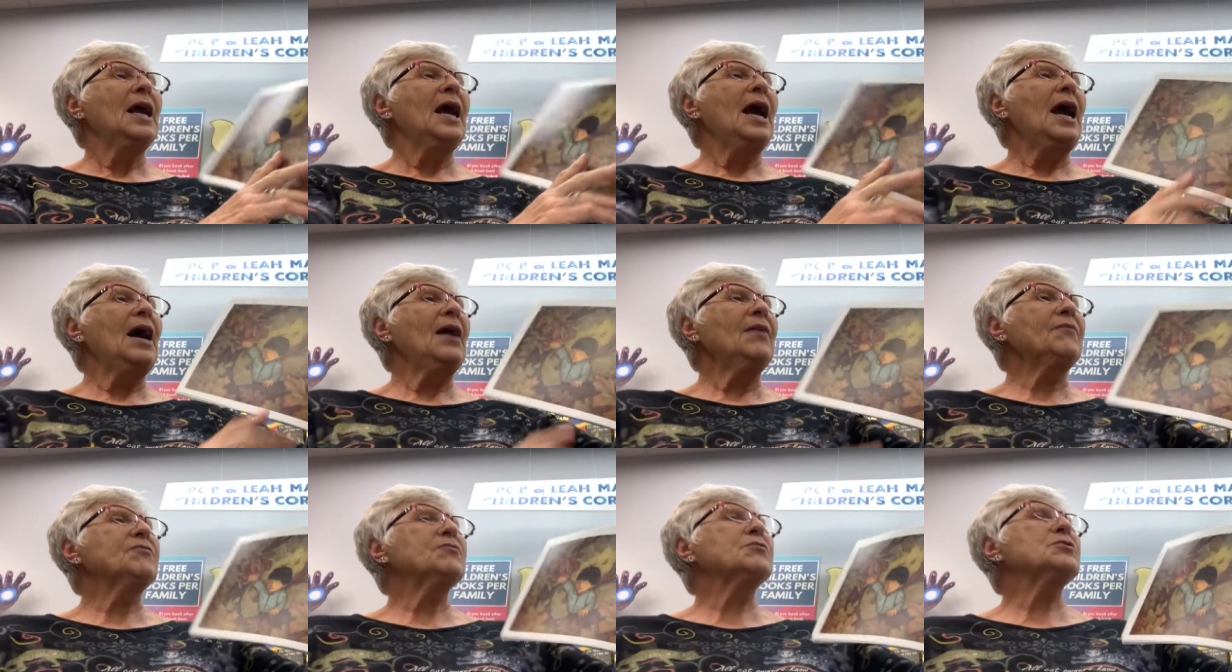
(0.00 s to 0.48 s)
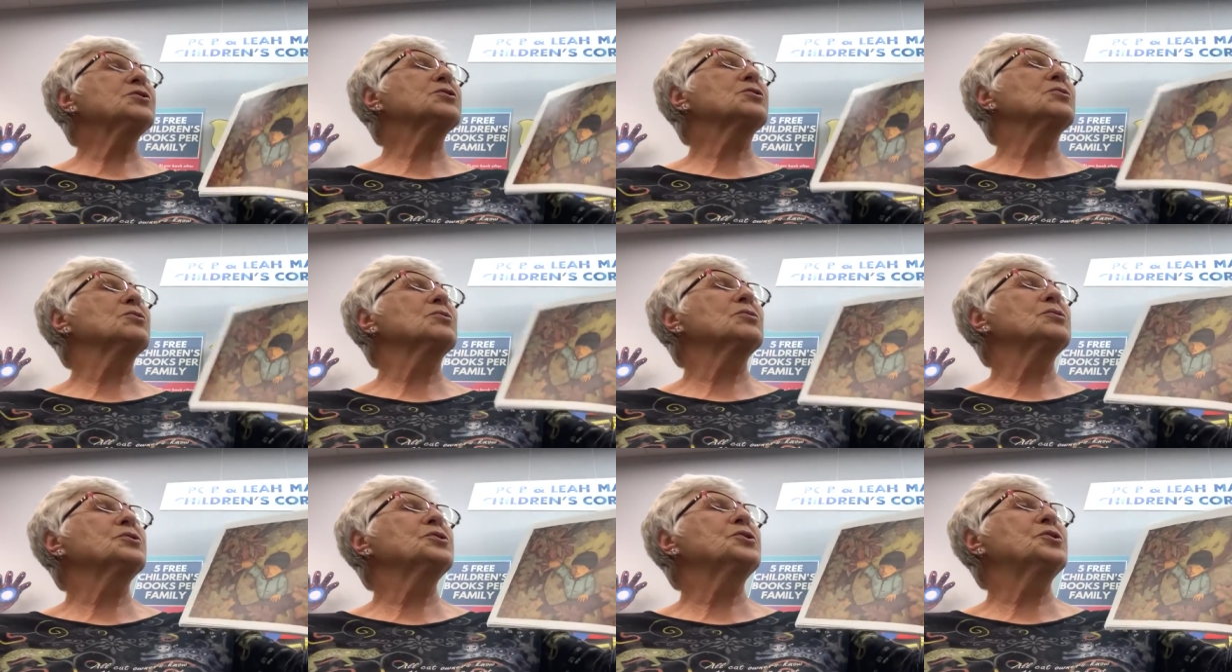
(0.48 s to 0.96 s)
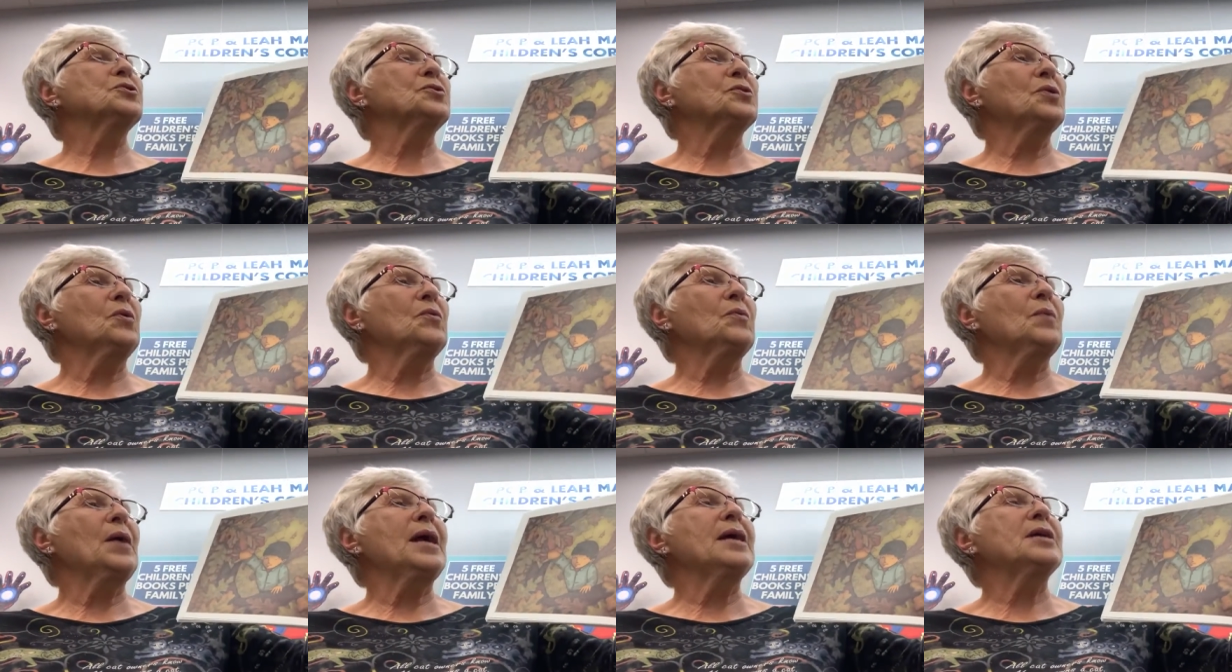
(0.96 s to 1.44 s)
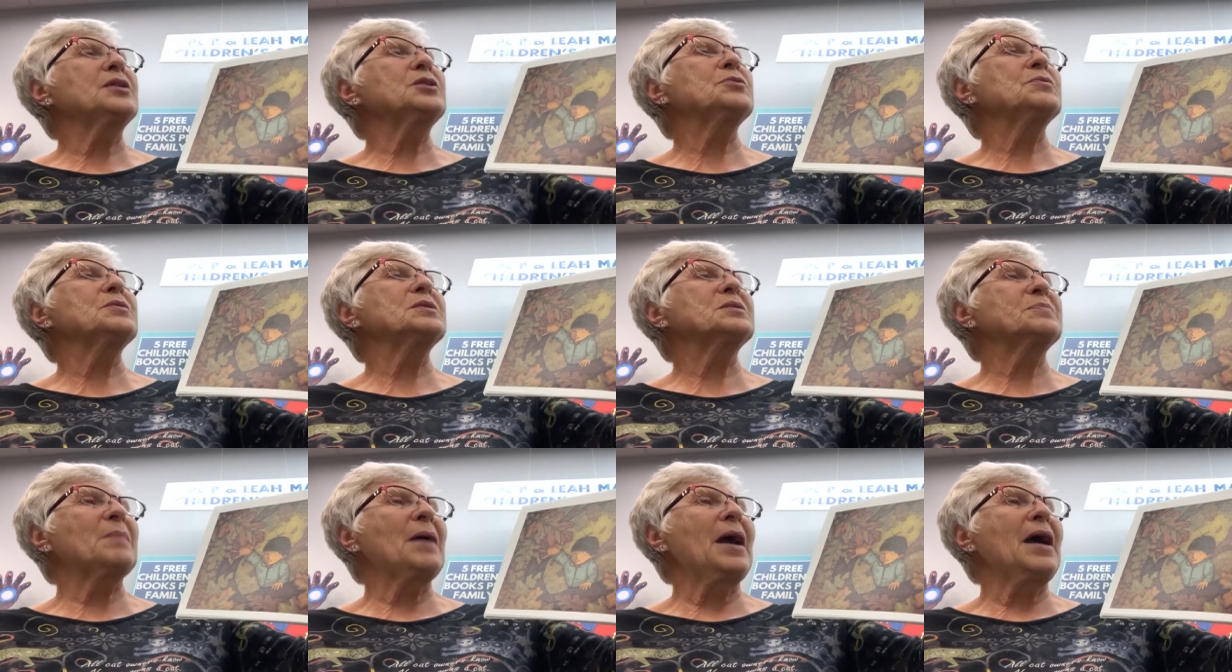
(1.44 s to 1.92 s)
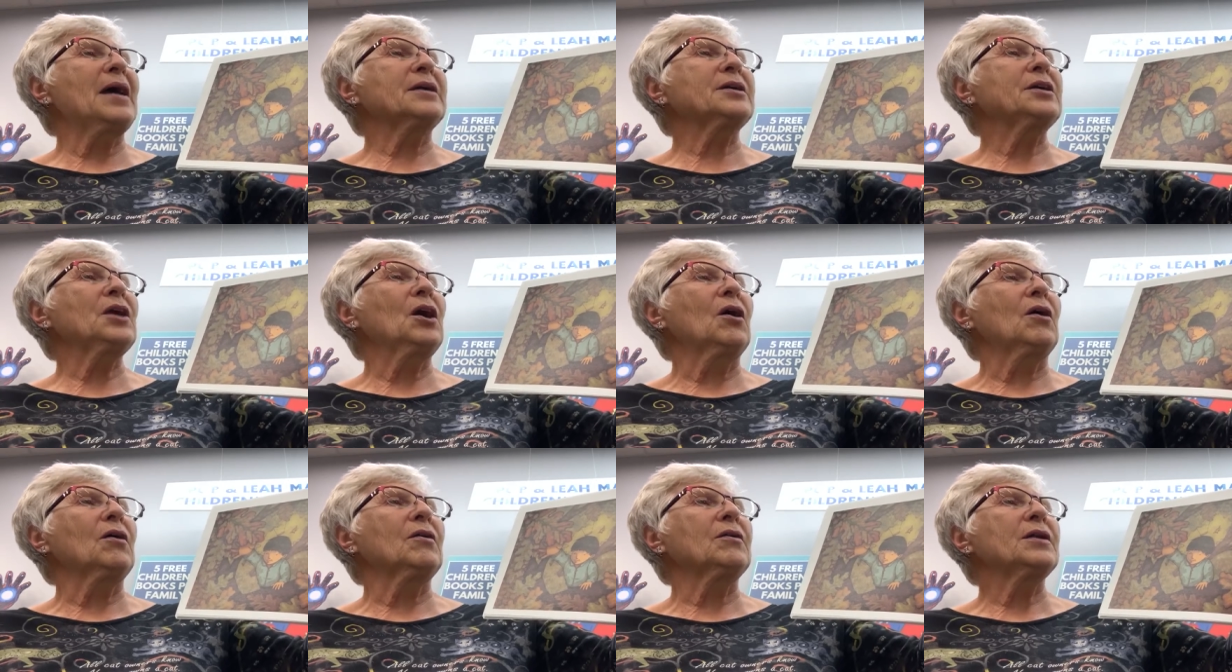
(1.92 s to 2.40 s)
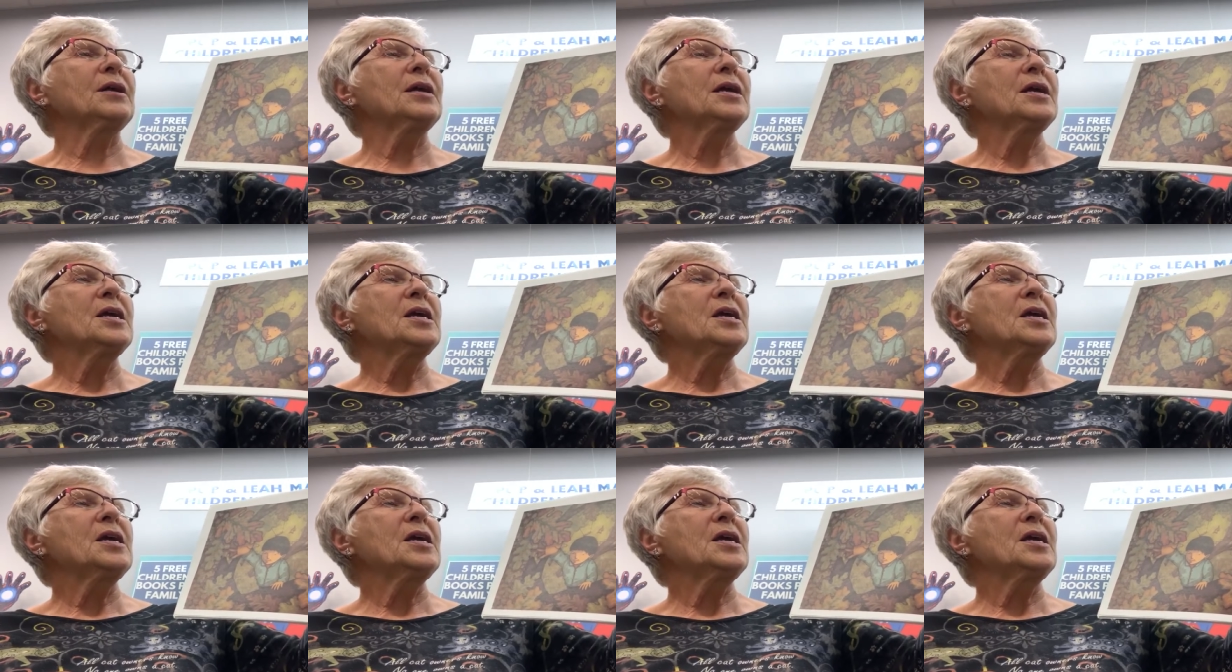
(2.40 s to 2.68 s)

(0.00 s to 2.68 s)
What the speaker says: After school, Juno ran to his backyard.